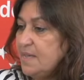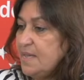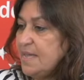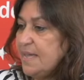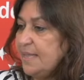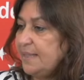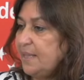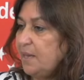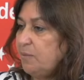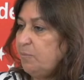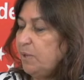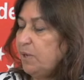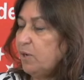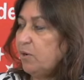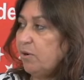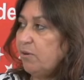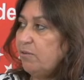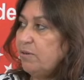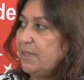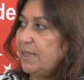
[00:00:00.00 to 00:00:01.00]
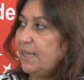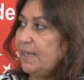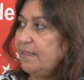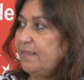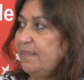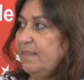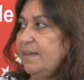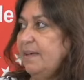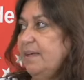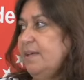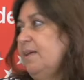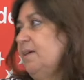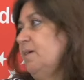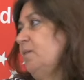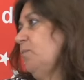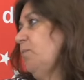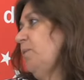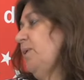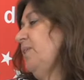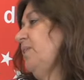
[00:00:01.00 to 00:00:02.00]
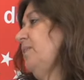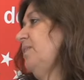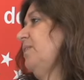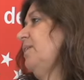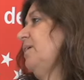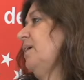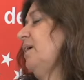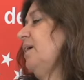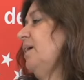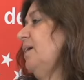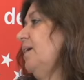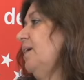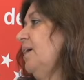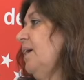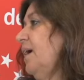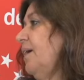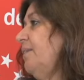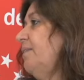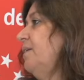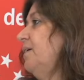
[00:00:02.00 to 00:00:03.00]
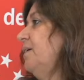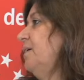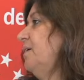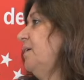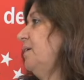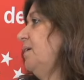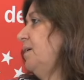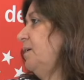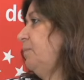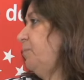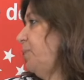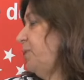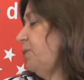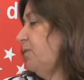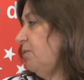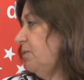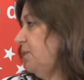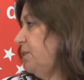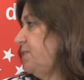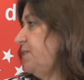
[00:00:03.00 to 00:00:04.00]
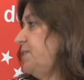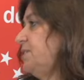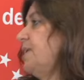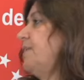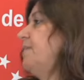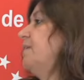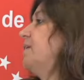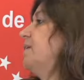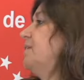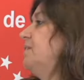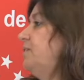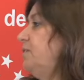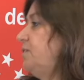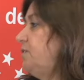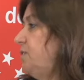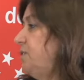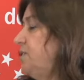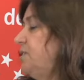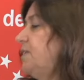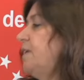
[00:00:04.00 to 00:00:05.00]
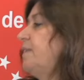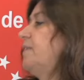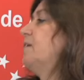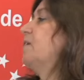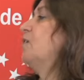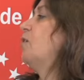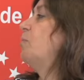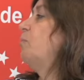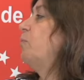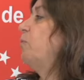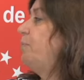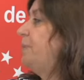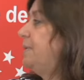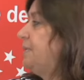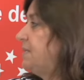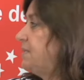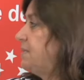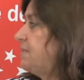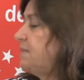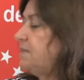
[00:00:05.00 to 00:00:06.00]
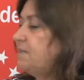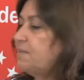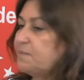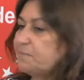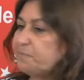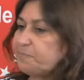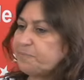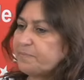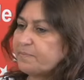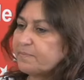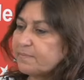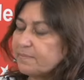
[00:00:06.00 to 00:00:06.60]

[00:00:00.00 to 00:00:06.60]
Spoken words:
and then we correlate that with other pathologies, other conditions, other comorbidities. Mm-hmm.